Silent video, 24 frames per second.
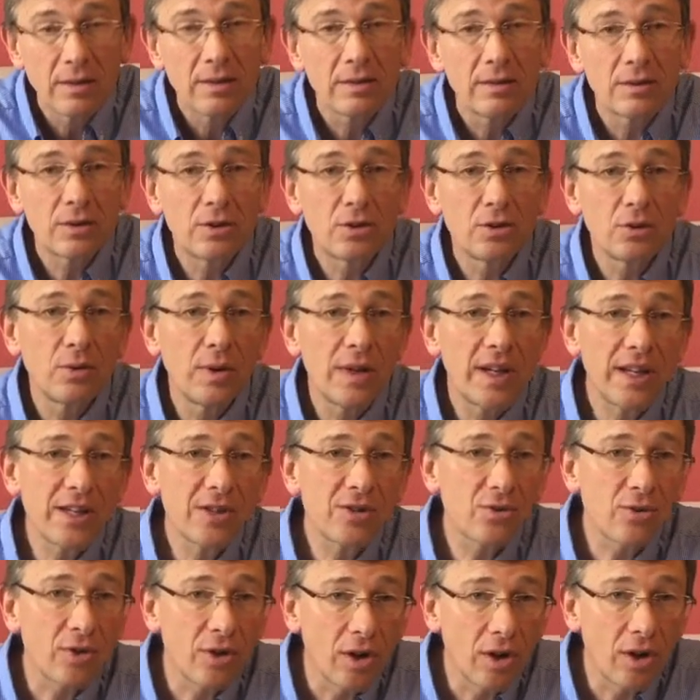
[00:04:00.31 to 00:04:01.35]
to
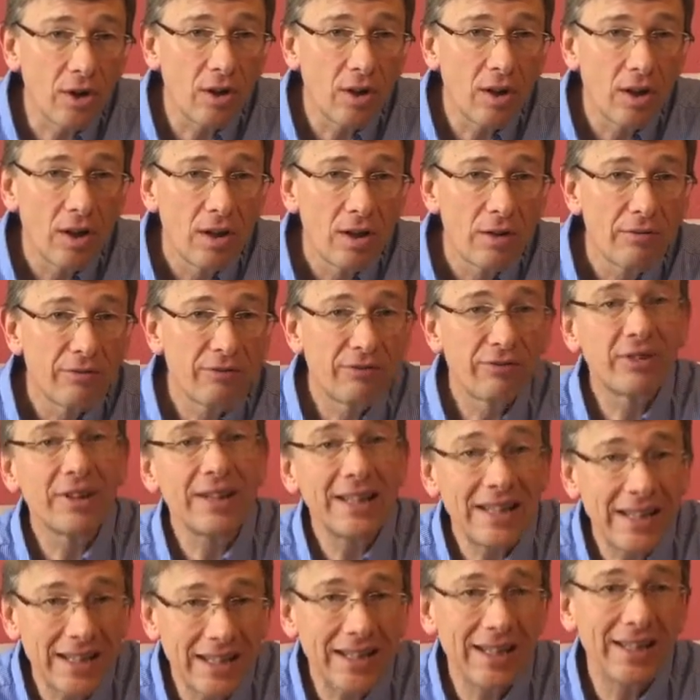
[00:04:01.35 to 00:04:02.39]
Israel,
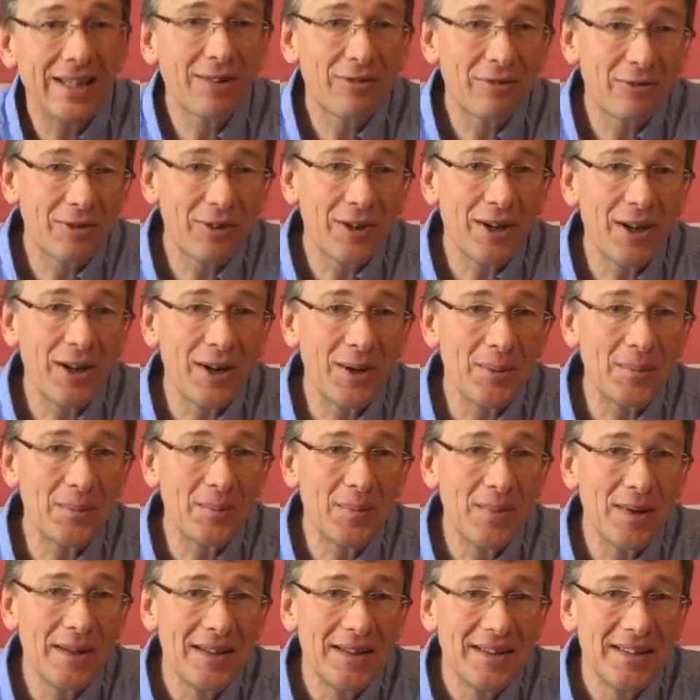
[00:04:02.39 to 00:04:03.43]
fleeing
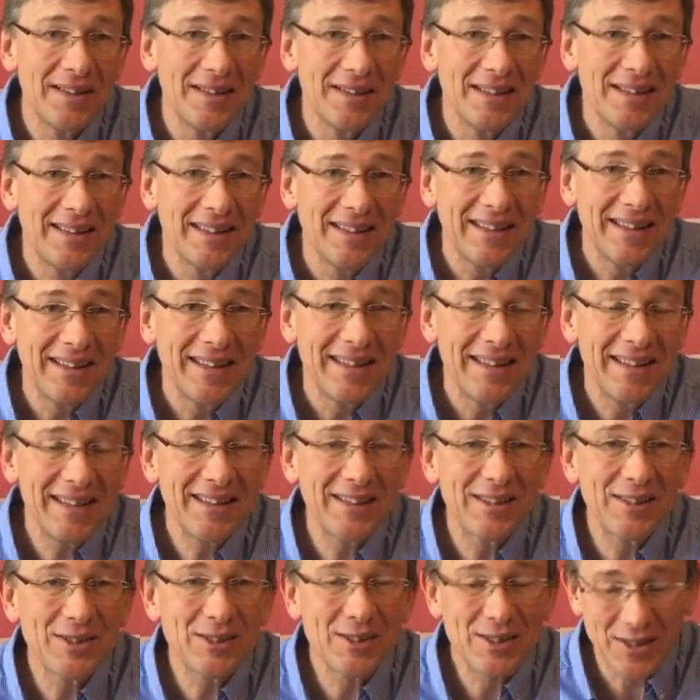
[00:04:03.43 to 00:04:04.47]
from
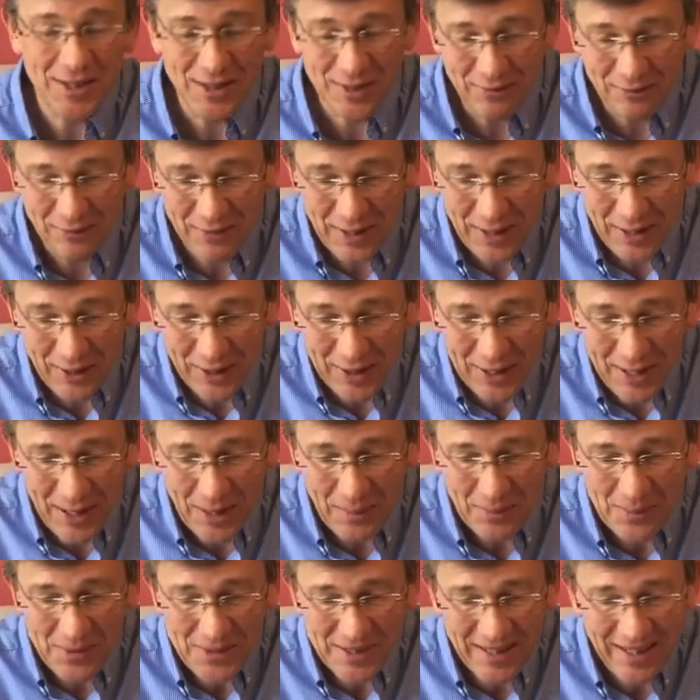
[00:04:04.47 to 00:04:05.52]
his very
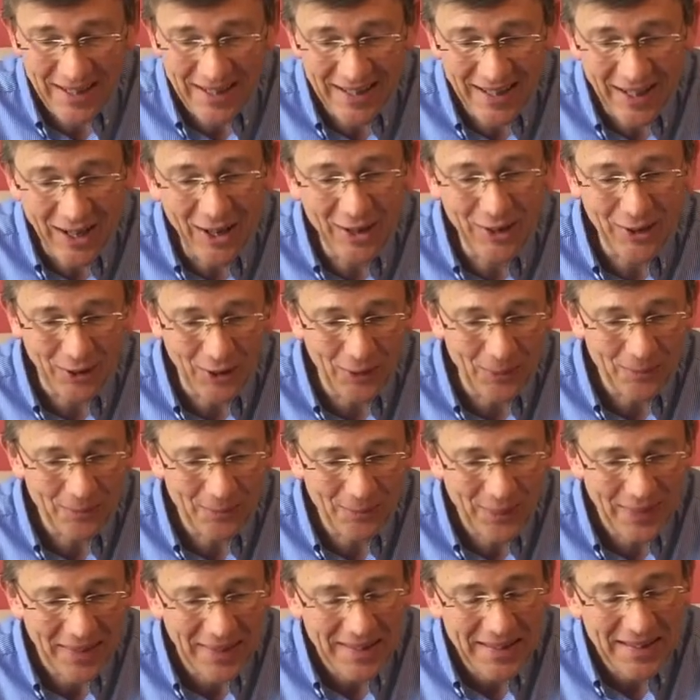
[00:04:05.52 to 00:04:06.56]
upset uncle.
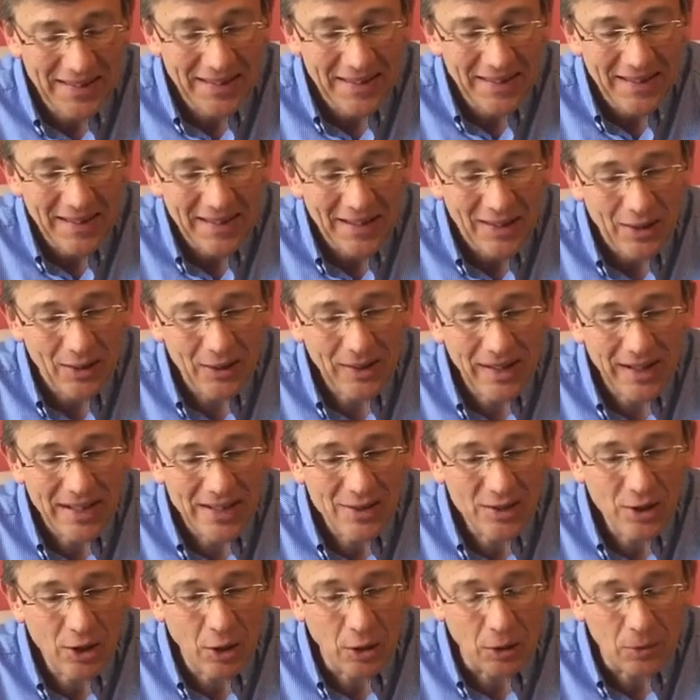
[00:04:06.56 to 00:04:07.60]
Okay,
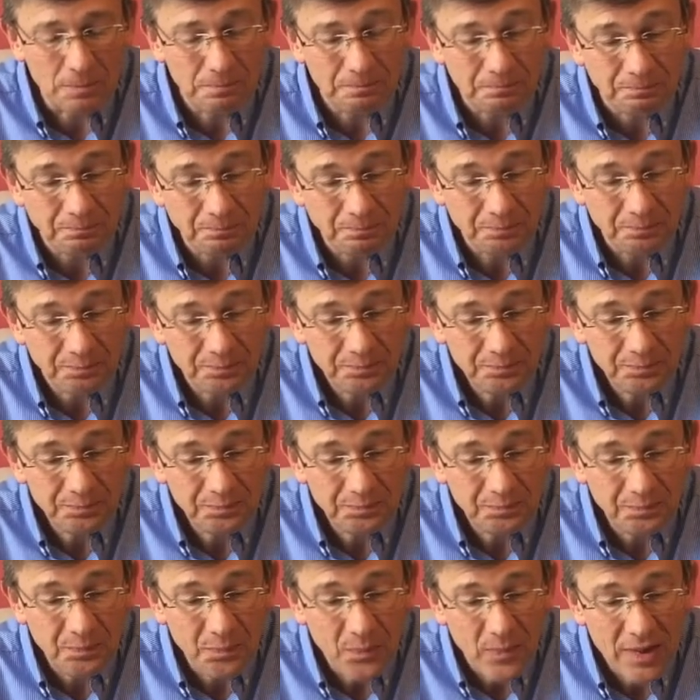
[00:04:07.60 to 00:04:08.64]
so
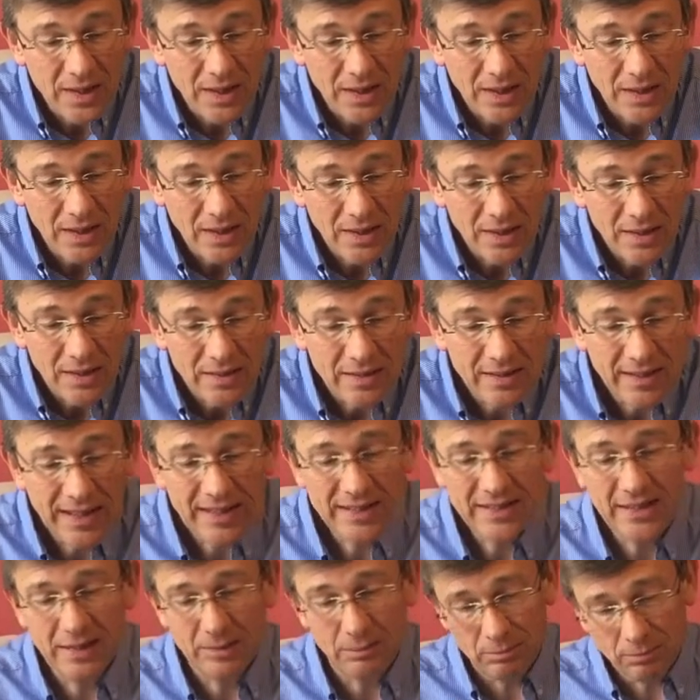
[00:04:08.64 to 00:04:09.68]

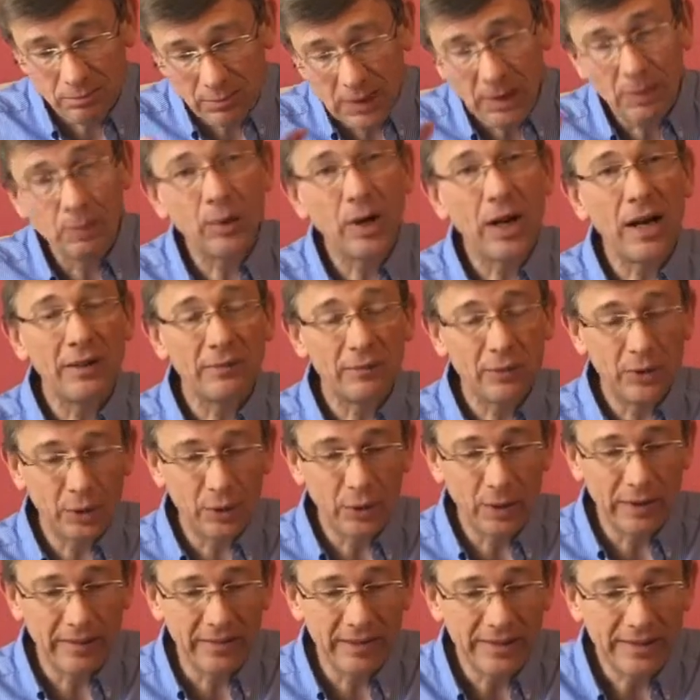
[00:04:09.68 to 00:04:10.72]
that's a, a broad view
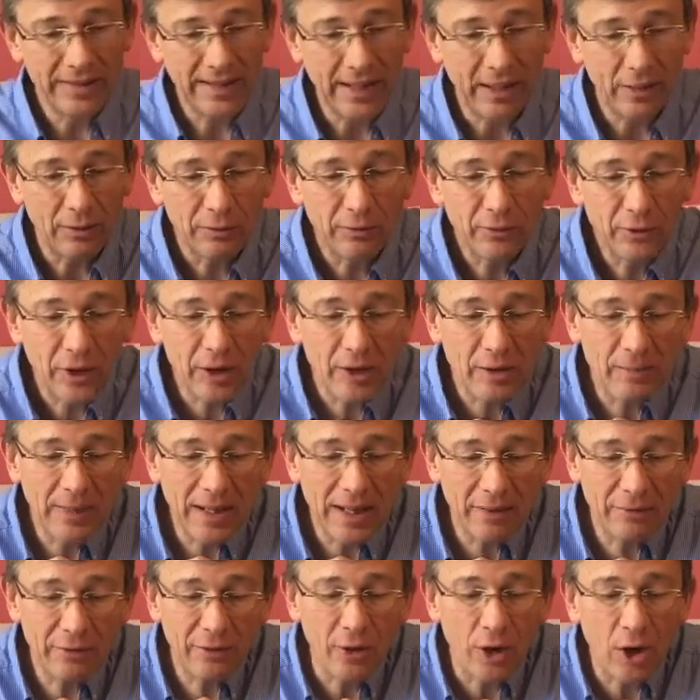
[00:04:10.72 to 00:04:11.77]
of it. Now, for
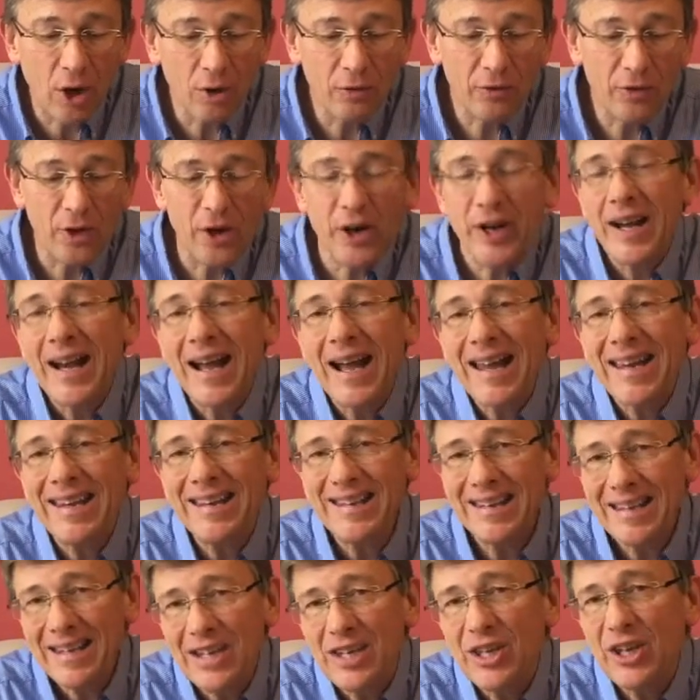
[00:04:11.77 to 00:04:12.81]
about for over
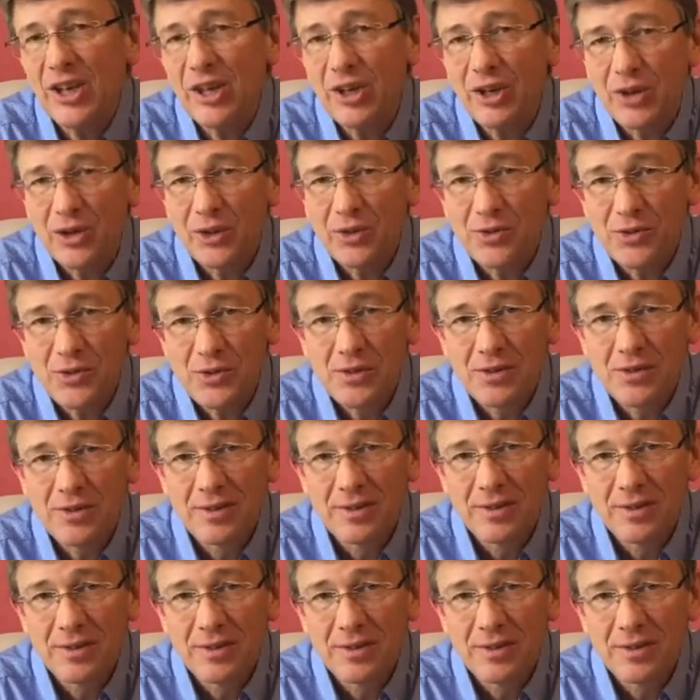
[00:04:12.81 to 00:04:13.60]
ninety years,